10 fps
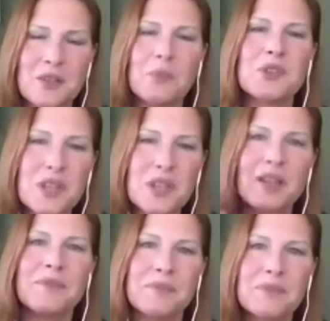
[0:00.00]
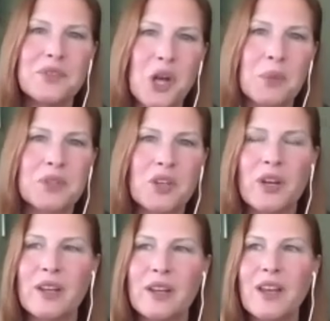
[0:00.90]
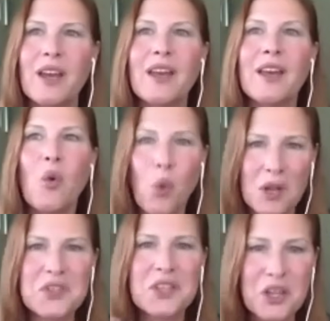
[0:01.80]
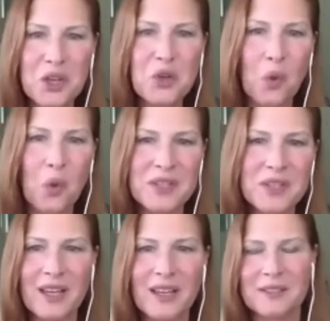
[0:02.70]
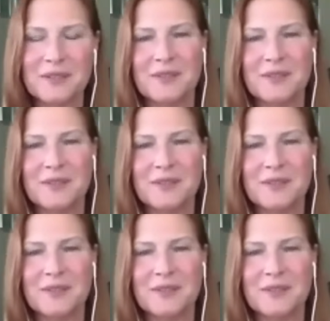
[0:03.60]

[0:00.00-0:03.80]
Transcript: so I'm just going to jump to it. Was that you voicing it?